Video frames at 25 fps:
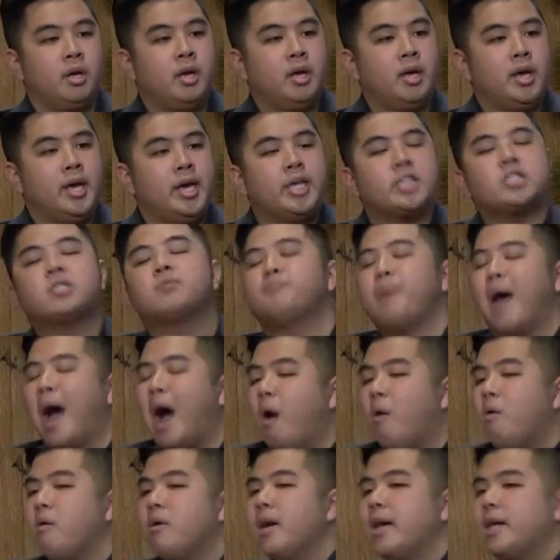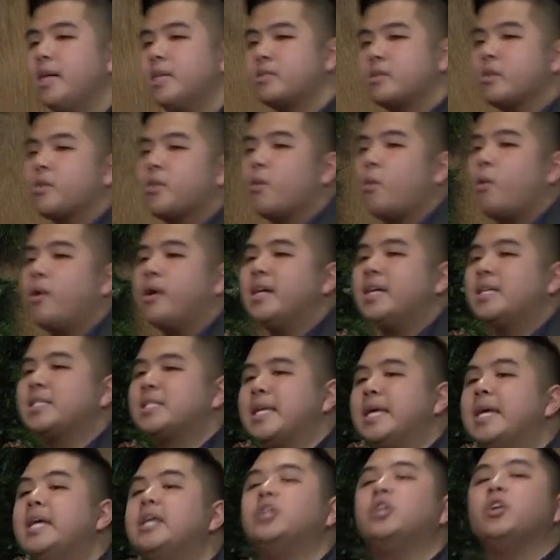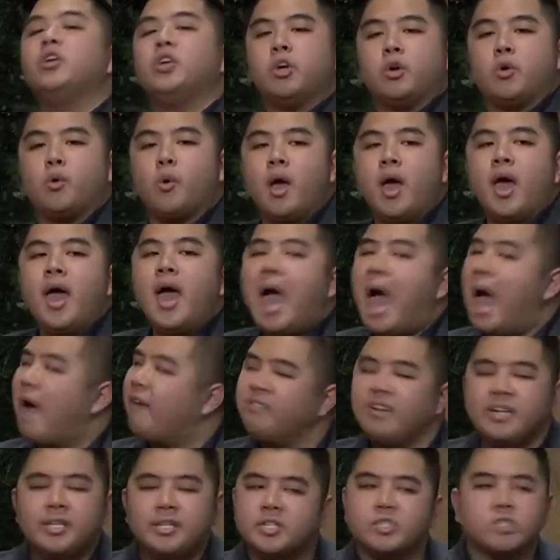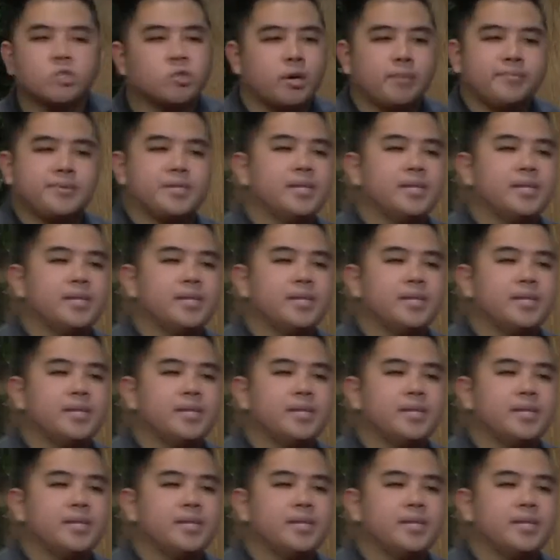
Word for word: His power and his authority is in you. Every description